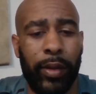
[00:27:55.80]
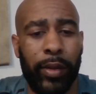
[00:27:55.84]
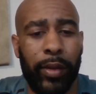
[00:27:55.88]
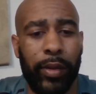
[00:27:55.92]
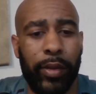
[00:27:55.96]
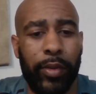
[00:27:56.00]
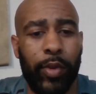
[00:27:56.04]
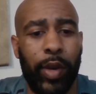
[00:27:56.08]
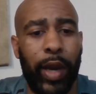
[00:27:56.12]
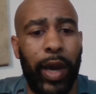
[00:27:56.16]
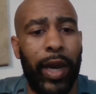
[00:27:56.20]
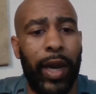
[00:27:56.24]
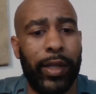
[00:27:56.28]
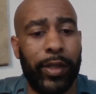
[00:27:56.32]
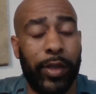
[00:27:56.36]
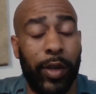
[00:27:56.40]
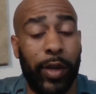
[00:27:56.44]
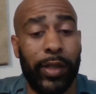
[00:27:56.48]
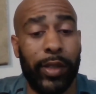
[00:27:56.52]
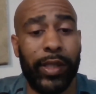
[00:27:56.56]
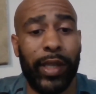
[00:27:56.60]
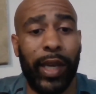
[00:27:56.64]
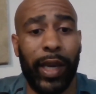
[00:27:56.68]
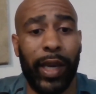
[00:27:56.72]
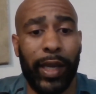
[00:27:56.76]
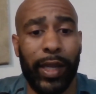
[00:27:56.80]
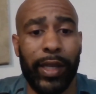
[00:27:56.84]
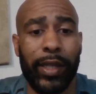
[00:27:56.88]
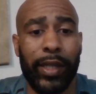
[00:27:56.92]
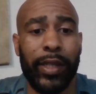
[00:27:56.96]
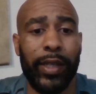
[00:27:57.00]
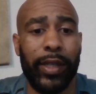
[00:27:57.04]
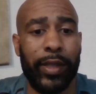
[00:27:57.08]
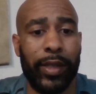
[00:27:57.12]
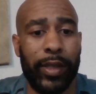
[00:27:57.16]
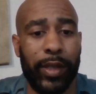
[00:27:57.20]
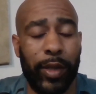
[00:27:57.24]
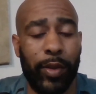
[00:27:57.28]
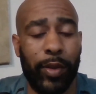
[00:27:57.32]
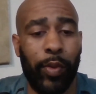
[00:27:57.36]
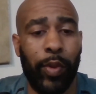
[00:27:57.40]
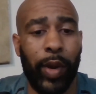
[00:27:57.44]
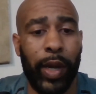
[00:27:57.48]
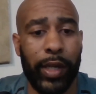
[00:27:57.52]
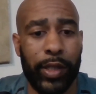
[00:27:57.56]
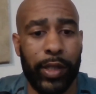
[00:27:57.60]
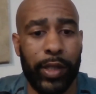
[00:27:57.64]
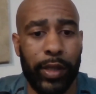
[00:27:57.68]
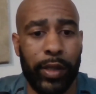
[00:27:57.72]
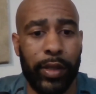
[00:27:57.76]
you guys are taking into
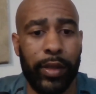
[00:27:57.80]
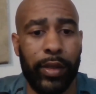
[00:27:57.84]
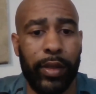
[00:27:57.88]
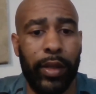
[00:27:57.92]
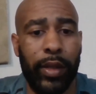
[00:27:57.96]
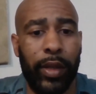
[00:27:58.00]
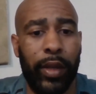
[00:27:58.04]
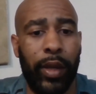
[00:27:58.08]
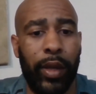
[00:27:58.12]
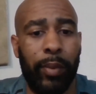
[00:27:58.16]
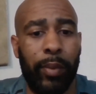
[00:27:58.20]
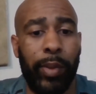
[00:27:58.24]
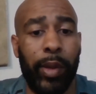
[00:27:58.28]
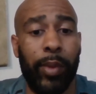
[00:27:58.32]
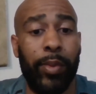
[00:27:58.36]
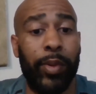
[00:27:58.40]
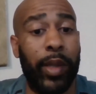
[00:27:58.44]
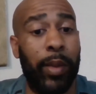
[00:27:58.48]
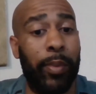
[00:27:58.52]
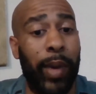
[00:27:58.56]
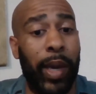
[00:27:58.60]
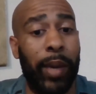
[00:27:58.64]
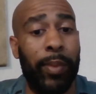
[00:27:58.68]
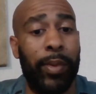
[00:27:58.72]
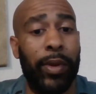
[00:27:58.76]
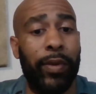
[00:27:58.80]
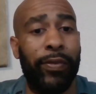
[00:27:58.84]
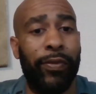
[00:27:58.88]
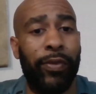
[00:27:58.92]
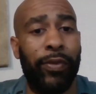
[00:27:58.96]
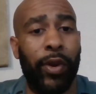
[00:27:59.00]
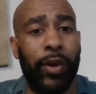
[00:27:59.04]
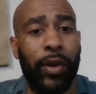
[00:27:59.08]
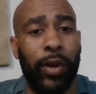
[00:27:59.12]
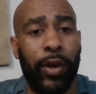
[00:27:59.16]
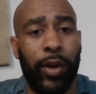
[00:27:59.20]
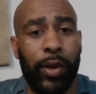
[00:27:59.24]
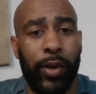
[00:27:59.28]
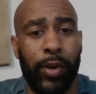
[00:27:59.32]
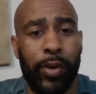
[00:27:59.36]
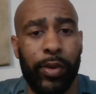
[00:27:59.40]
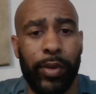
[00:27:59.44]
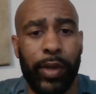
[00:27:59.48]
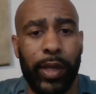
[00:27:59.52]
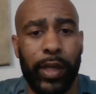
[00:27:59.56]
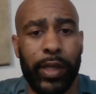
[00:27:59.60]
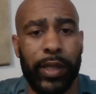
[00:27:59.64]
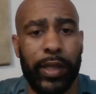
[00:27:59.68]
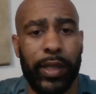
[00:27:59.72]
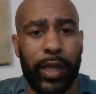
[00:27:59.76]
consideration people that may be
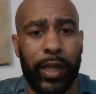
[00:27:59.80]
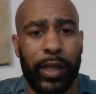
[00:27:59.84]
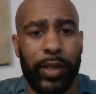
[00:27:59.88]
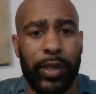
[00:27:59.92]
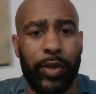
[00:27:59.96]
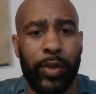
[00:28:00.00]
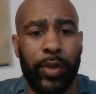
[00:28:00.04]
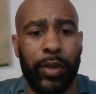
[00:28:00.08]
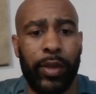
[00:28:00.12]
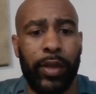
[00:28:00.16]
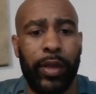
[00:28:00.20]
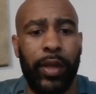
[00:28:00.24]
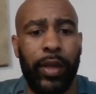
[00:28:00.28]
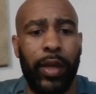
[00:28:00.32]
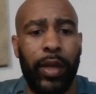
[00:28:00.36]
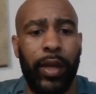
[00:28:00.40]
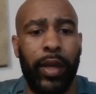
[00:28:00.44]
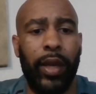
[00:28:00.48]
furloughed, et cetera.